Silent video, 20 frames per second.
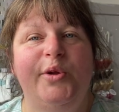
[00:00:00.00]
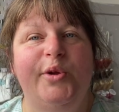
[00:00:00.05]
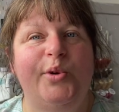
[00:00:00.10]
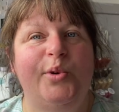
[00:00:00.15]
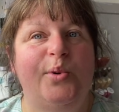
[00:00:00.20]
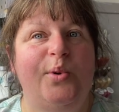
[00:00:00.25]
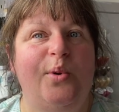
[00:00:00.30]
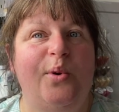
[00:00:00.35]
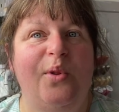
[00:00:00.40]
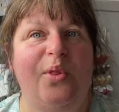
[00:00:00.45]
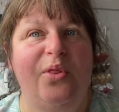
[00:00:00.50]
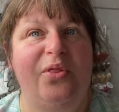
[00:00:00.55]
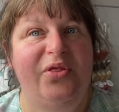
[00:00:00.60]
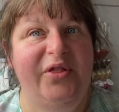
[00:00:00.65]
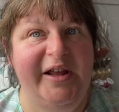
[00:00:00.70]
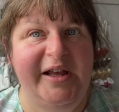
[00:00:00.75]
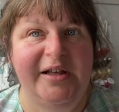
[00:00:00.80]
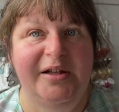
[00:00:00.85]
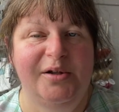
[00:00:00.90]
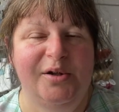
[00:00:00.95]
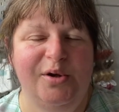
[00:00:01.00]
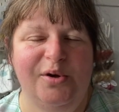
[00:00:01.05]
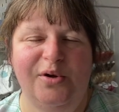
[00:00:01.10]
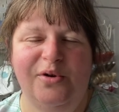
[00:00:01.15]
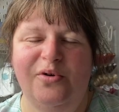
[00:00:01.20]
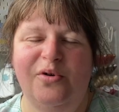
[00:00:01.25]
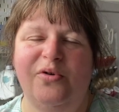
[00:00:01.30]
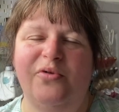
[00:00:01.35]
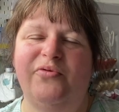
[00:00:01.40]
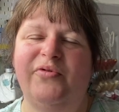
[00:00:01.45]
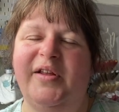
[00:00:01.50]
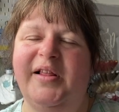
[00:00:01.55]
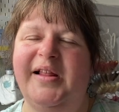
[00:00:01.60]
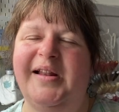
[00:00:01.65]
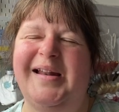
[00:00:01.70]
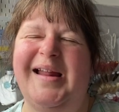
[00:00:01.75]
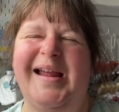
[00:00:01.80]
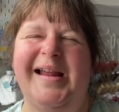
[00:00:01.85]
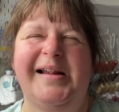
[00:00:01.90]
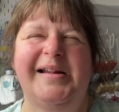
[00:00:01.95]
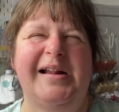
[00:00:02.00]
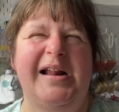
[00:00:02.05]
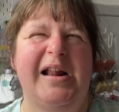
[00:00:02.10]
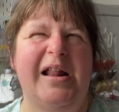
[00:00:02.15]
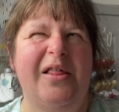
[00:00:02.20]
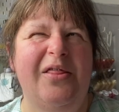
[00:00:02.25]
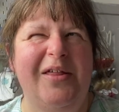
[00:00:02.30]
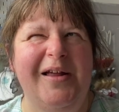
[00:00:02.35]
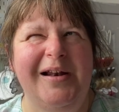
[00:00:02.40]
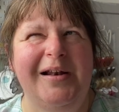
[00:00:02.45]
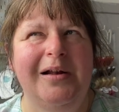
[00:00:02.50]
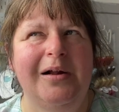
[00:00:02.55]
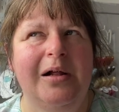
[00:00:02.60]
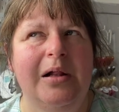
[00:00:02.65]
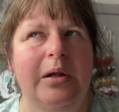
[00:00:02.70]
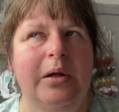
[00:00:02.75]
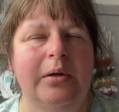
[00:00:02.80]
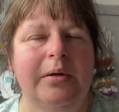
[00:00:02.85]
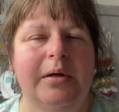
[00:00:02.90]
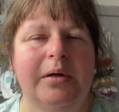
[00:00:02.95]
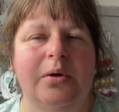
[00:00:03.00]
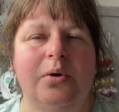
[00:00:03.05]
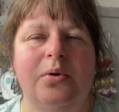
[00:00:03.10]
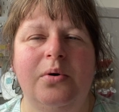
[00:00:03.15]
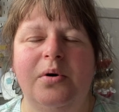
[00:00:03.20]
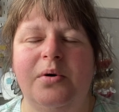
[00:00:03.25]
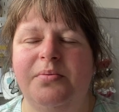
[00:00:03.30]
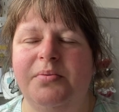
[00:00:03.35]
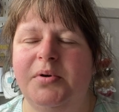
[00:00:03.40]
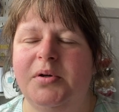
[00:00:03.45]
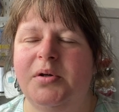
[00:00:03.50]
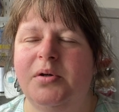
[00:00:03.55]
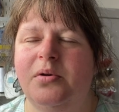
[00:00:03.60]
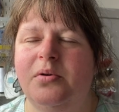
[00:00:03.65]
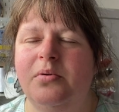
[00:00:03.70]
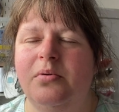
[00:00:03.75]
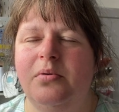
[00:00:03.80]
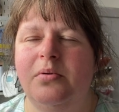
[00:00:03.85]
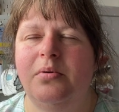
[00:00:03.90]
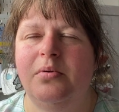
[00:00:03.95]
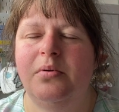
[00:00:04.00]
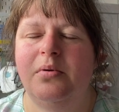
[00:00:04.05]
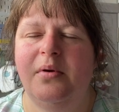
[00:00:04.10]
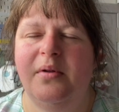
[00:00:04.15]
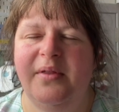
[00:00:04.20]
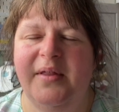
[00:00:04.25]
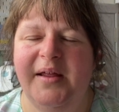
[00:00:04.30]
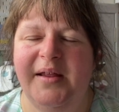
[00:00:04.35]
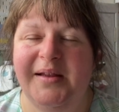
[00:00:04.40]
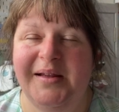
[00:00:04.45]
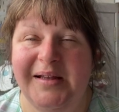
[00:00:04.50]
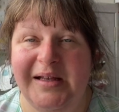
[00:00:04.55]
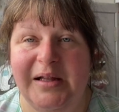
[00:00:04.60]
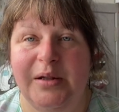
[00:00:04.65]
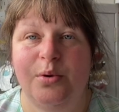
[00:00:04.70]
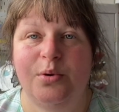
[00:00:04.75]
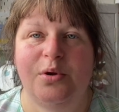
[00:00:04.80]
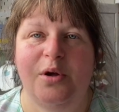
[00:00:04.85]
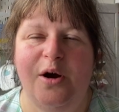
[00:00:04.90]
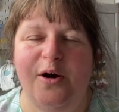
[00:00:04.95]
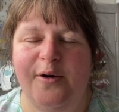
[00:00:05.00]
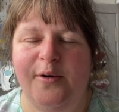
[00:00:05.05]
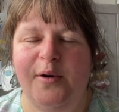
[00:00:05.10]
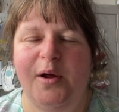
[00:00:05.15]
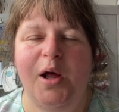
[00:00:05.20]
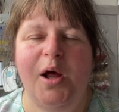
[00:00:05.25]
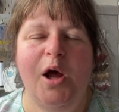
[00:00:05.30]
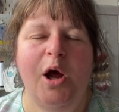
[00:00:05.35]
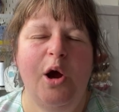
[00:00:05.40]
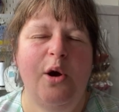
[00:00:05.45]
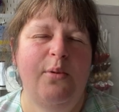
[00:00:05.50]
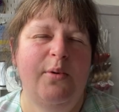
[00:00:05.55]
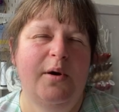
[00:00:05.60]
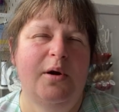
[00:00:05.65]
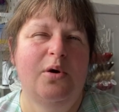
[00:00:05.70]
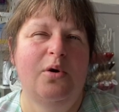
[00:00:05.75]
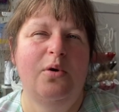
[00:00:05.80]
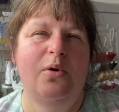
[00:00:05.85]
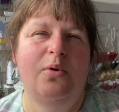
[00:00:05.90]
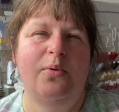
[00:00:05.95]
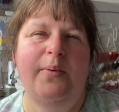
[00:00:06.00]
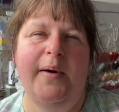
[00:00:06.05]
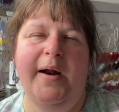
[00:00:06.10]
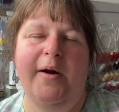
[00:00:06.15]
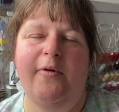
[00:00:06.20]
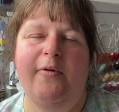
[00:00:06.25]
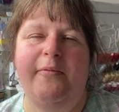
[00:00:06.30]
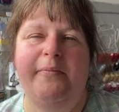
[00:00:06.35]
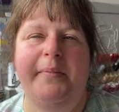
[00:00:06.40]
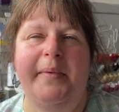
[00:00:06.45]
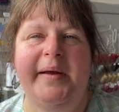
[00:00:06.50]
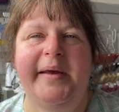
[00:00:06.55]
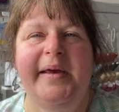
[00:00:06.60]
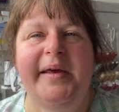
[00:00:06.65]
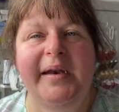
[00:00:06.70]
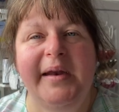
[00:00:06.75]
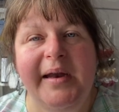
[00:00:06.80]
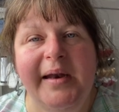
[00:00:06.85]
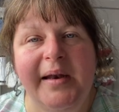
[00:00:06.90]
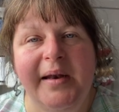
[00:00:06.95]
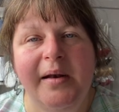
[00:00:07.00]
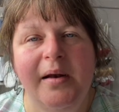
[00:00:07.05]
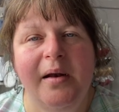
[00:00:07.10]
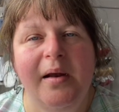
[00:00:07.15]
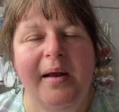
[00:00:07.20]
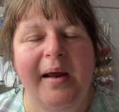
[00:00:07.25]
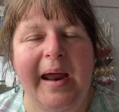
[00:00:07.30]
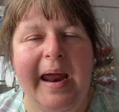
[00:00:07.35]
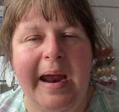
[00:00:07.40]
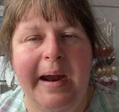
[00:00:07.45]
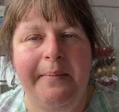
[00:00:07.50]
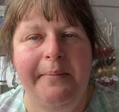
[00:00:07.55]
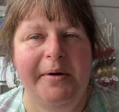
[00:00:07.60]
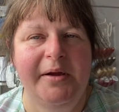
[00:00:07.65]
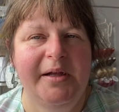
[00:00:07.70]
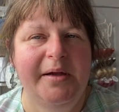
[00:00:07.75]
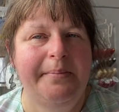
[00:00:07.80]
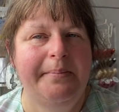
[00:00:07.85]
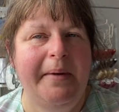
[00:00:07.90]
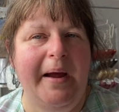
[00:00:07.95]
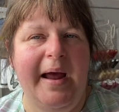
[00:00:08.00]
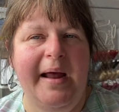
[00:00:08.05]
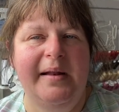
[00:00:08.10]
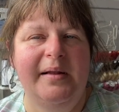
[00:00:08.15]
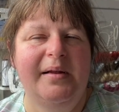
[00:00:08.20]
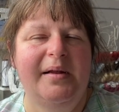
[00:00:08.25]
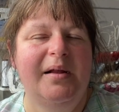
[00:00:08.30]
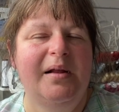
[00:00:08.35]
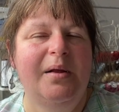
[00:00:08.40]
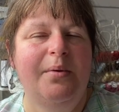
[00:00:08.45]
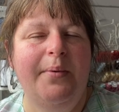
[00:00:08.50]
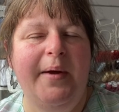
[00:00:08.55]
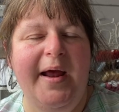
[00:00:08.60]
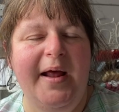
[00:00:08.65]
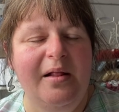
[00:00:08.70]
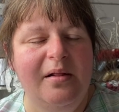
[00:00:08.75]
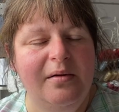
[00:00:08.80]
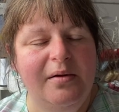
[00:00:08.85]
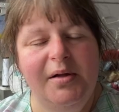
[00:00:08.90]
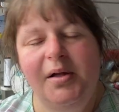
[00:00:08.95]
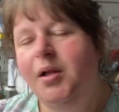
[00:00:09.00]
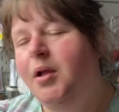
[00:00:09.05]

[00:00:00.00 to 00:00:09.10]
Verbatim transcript: So these two go really nice, and I think the Closet Core would go, the Cielo top would go well with my green Emerson pants as well.